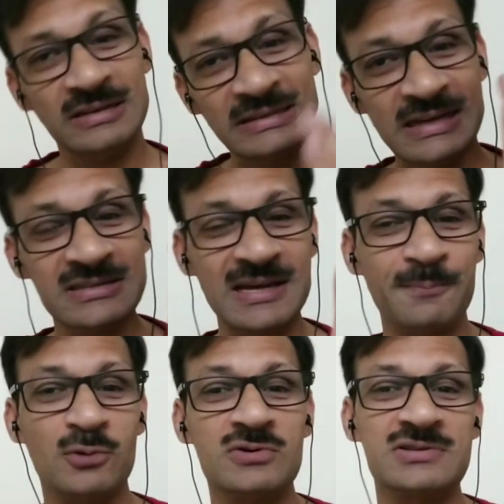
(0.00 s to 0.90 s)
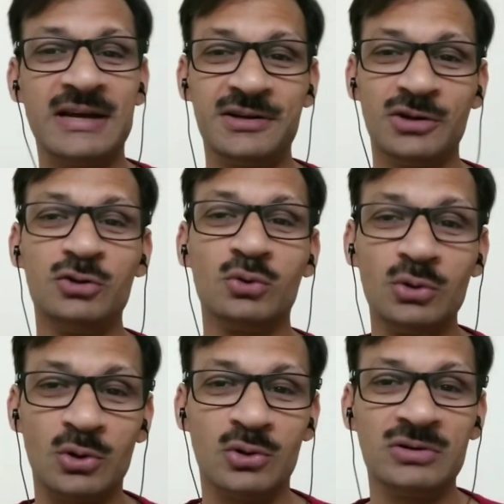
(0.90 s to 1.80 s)
Just suppose that you
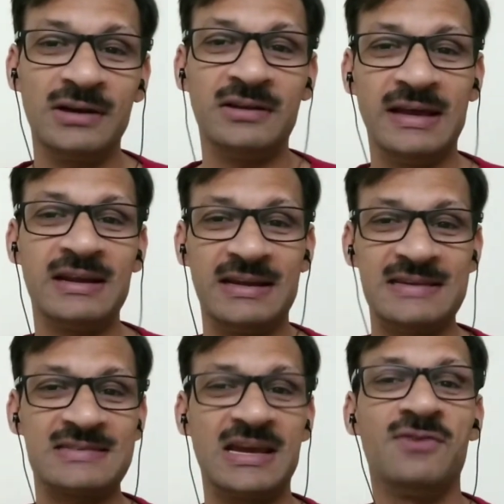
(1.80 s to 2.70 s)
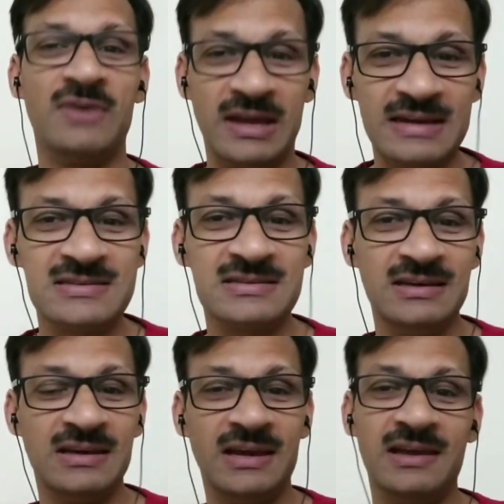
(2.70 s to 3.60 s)
know that there is a
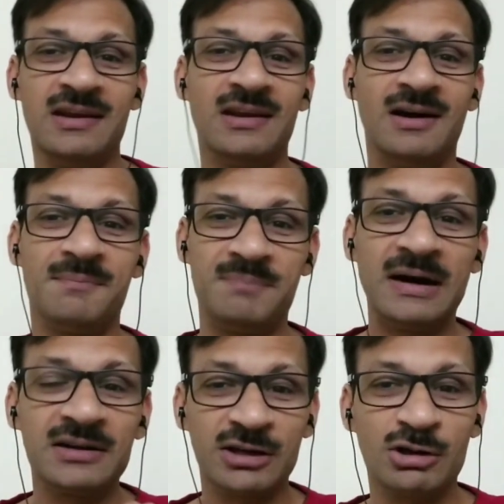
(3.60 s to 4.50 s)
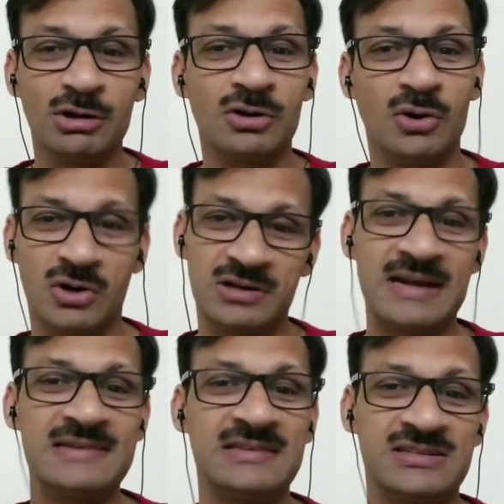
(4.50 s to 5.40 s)
vacancy in a particular
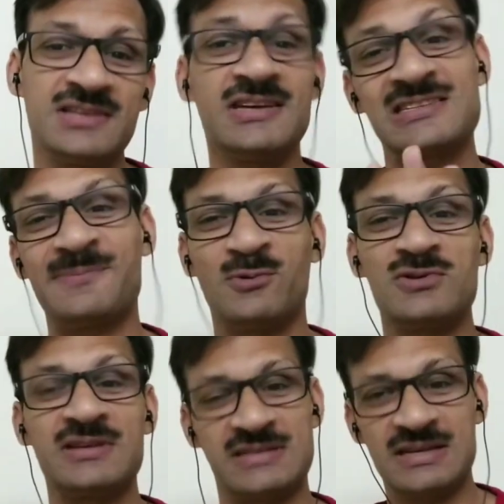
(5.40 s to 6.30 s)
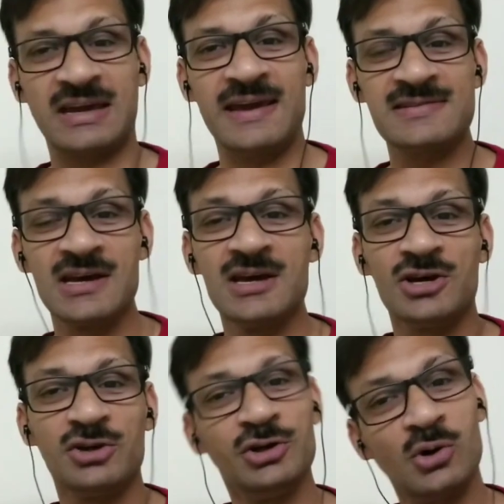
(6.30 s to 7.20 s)
organization. Just suppose this is the case,
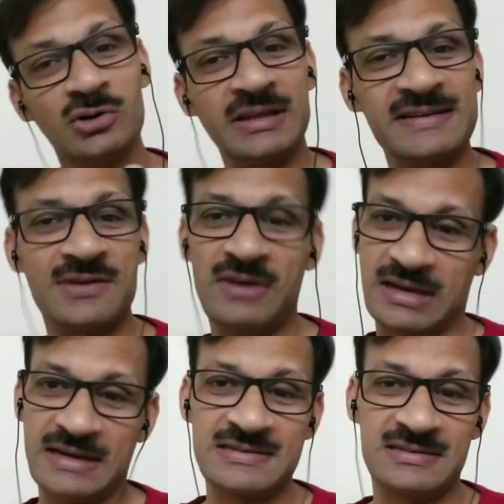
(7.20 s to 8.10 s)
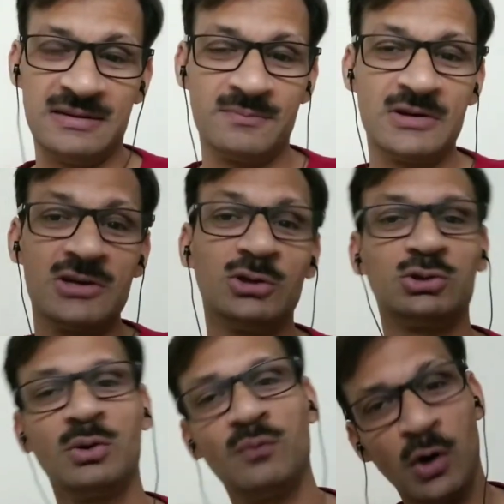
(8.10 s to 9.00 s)
you know there is a vacancy.
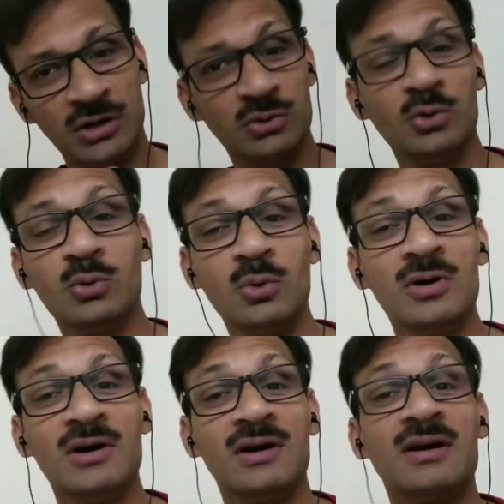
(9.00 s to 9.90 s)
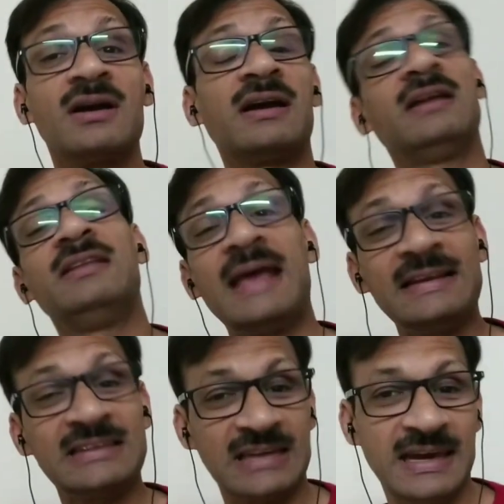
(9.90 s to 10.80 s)
So what to do?
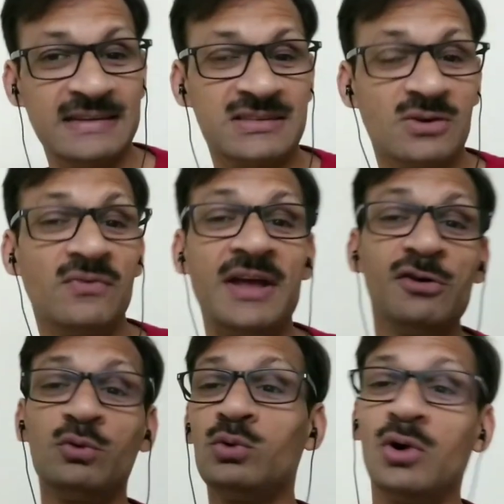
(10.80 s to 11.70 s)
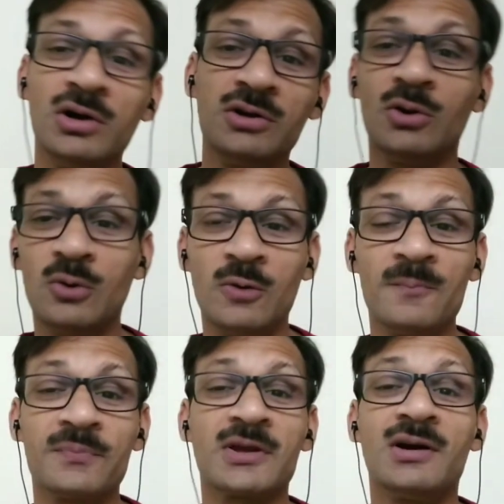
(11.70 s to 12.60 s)
Next case, when you do not
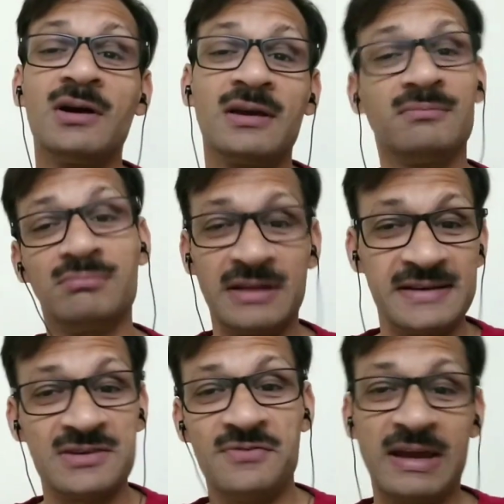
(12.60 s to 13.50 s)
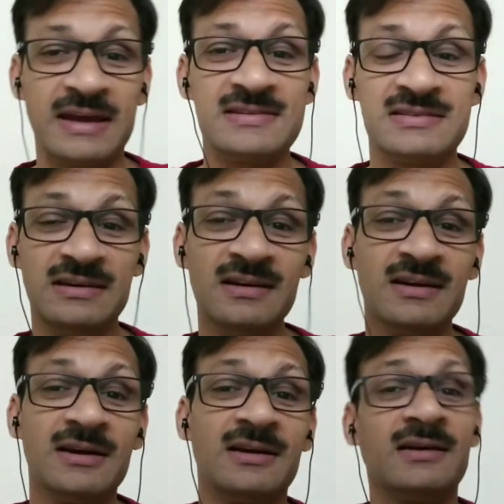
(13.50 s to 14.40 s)
know there is a
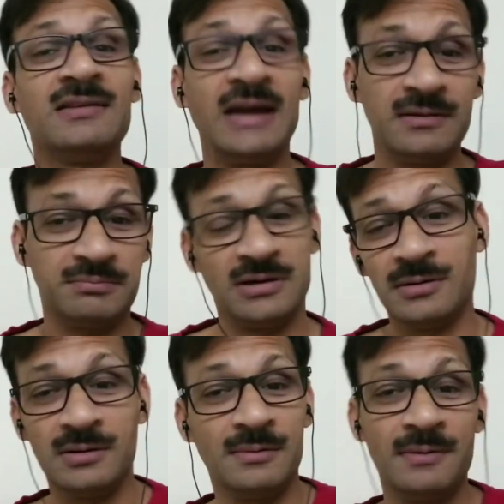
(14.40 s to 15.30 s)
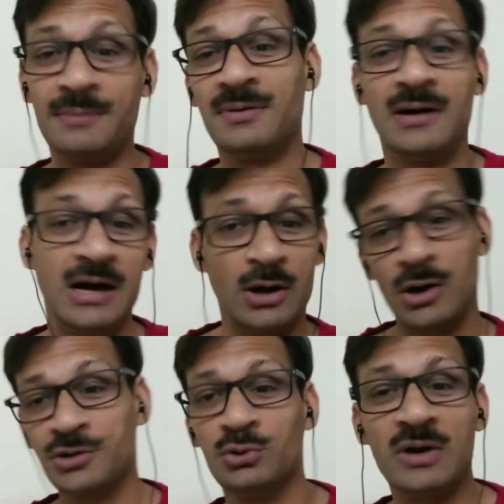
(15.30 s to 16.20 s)
vacancy, that
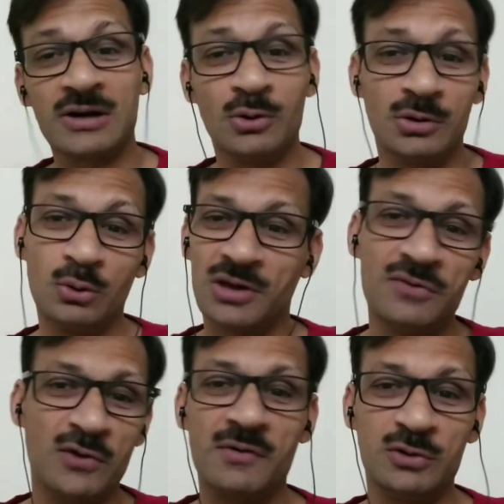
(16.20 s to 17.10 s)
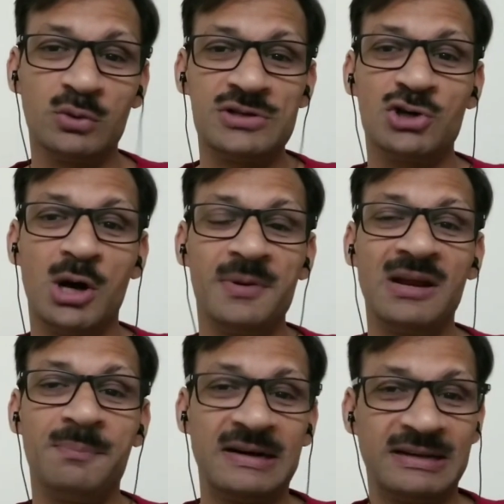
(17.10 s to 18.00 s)
or you are looking forward to a job in
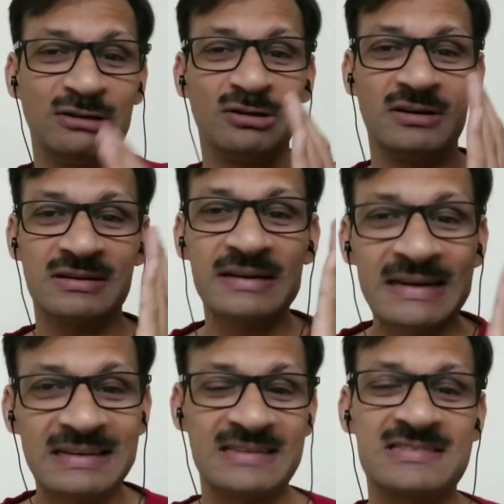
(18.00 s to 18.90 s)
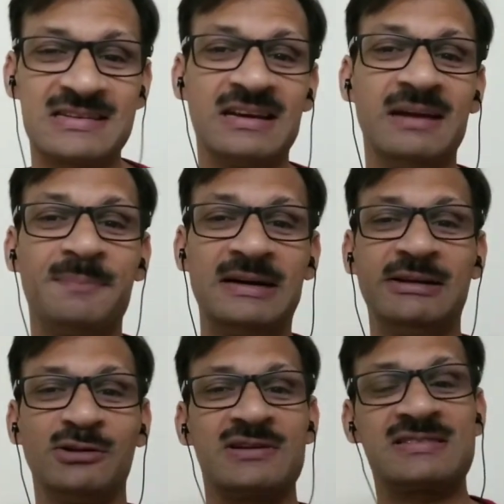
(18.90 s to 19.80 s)
a particular industry,
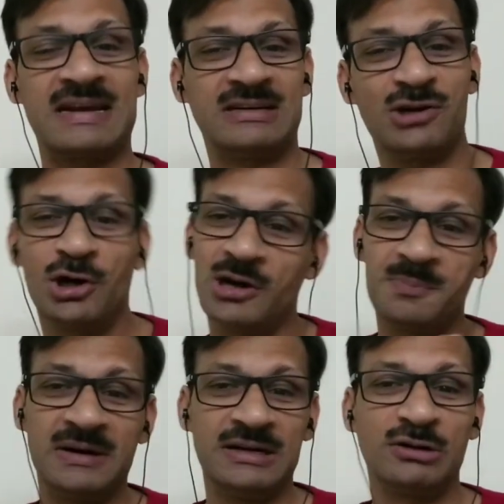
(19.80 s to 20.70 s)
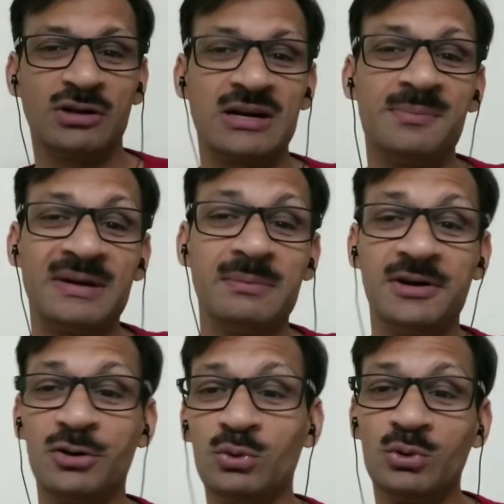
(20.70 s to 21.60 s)
particular sector or a particular company, but
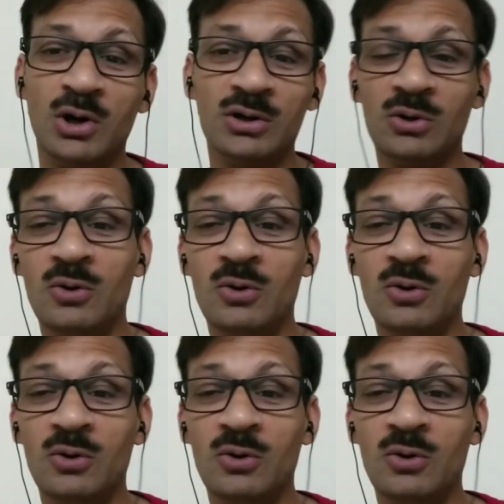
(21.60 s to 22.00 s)
you do not